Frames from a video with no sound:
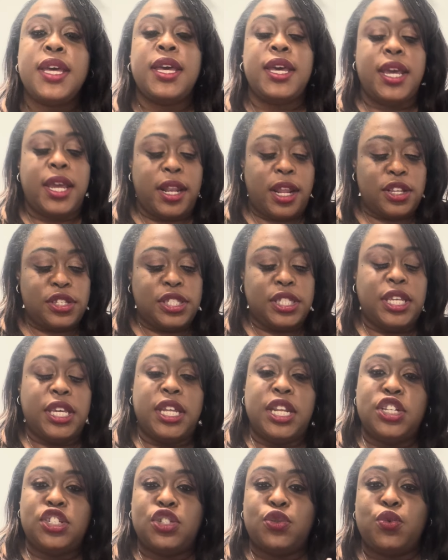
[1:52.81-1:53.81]
And I used to get it
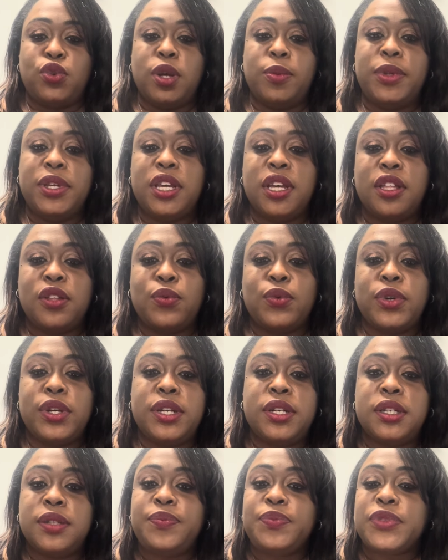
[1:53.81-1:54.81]
and just rub together real